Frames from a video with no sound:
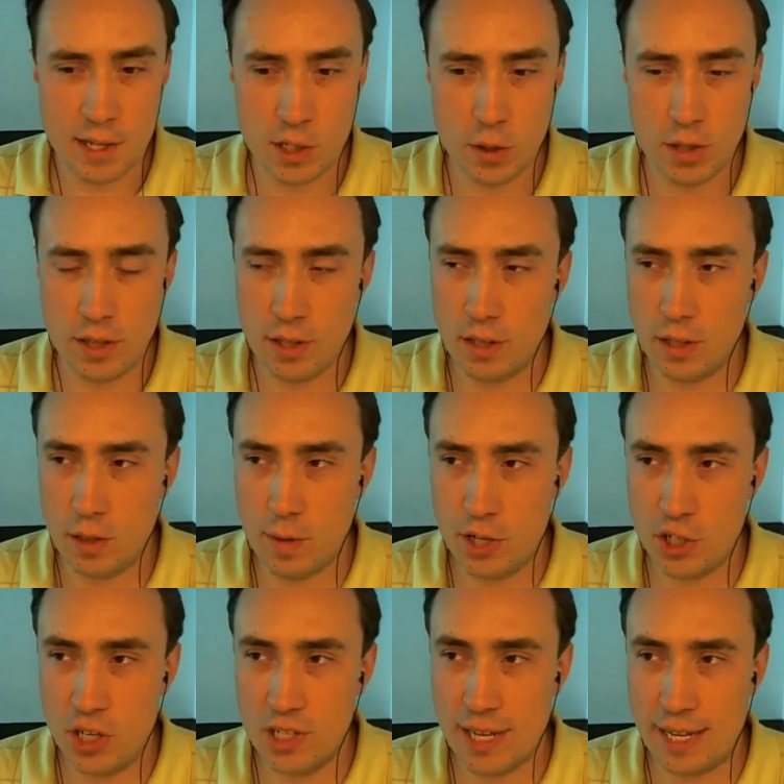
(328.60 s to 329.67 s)
so the
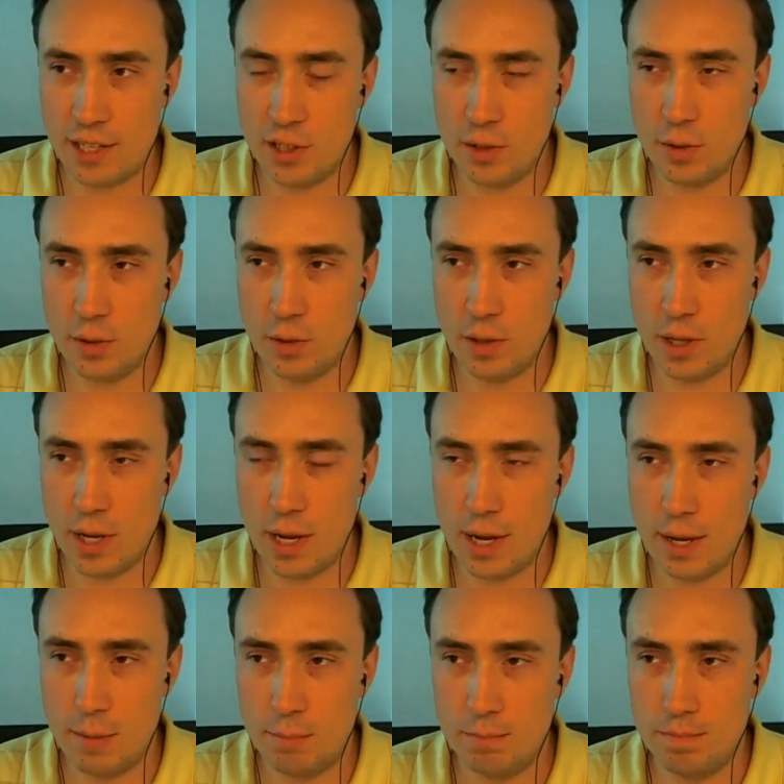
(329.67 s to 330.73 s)
question is like,
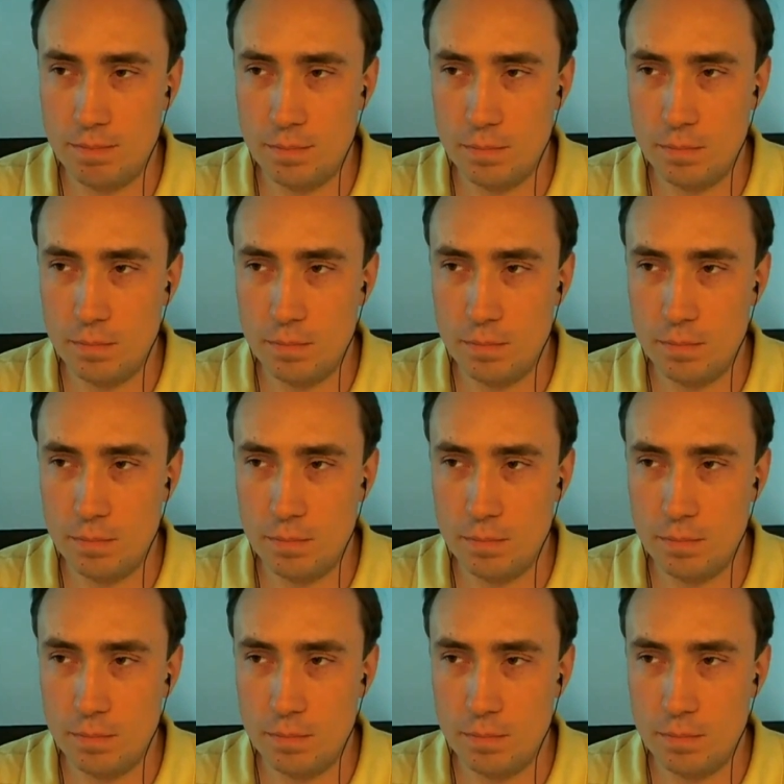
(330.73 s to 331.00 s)
um,